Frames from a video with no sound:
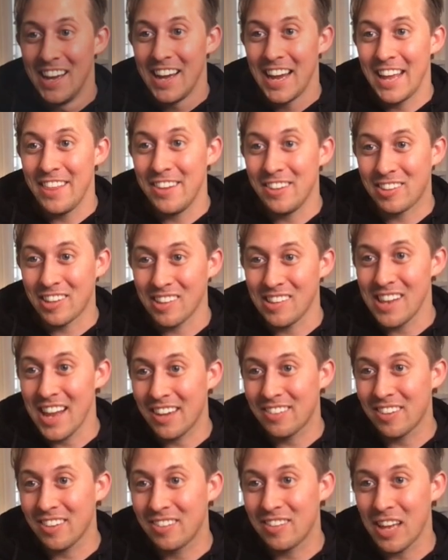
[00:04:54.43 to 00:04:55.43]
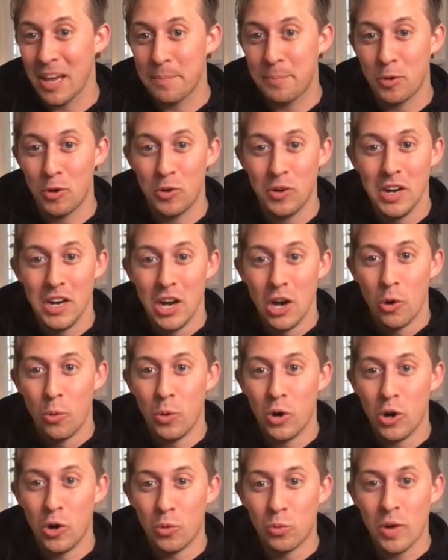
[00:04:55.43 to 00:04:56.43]
In this next example,
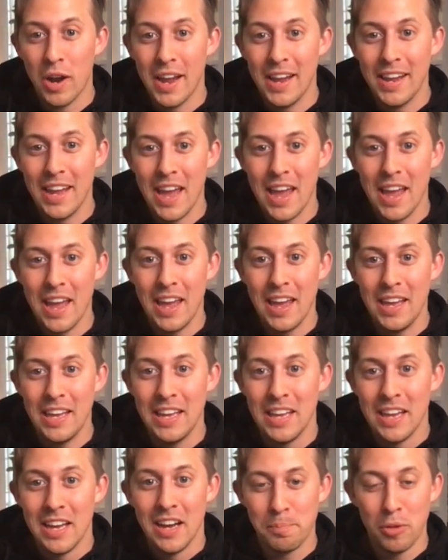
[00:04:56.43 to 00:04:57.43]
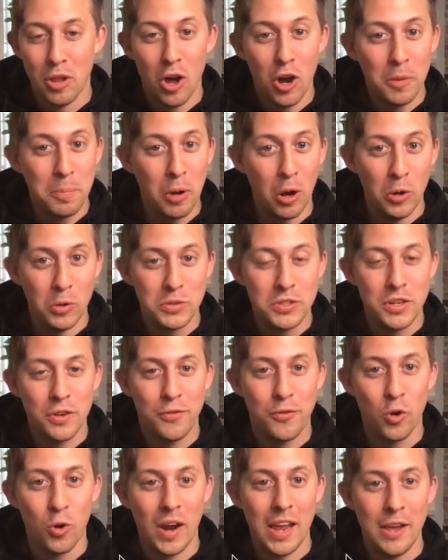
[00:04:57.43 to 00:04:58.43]
we'll write a blog post
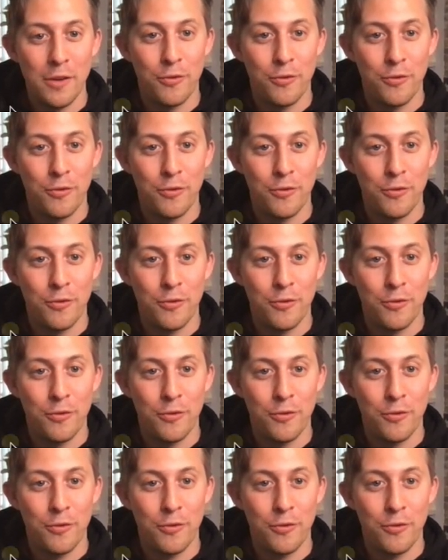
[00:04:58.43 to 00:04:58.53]
for a